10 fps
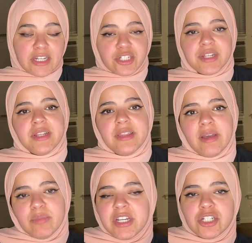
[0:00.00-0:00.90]
And she did
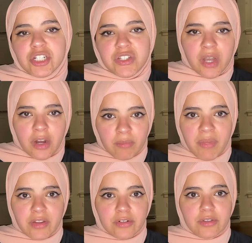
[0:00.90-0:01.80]
that because she saw her
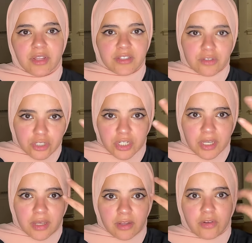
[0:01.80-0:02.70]
mother do that. So
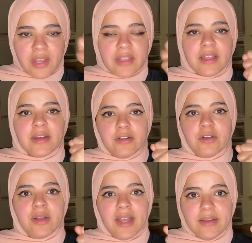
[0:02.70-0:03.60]
she ingrained that in
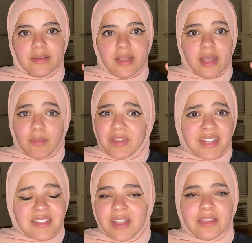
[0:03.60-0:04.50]
her head.
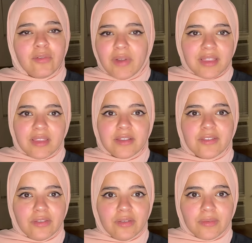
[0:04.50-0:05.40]
But that's not the right
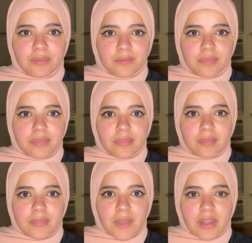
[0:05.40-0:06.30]
thing to do.
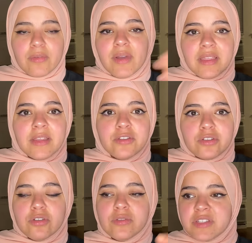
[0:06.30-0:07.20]
The right thing
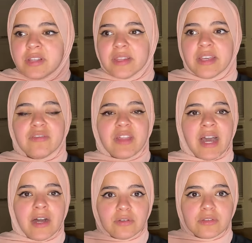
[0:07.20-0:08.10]
to do is to leave
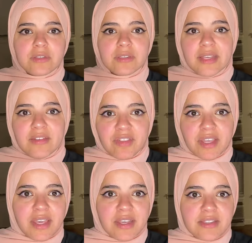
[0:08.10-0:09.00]
the house, leave
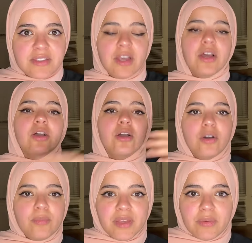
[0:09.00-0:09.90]
the kids,
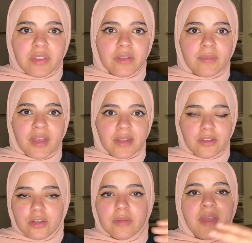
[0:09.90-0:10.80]
go be with your
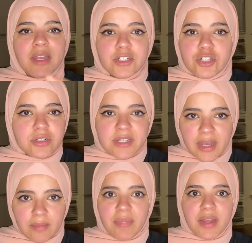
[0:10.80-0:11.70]
man. You can manage your
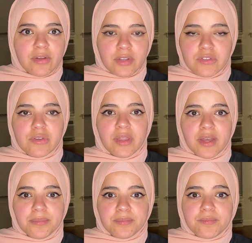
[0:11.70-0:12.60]
time better and do
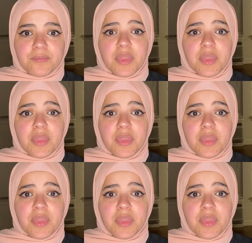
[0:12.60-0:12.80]
that.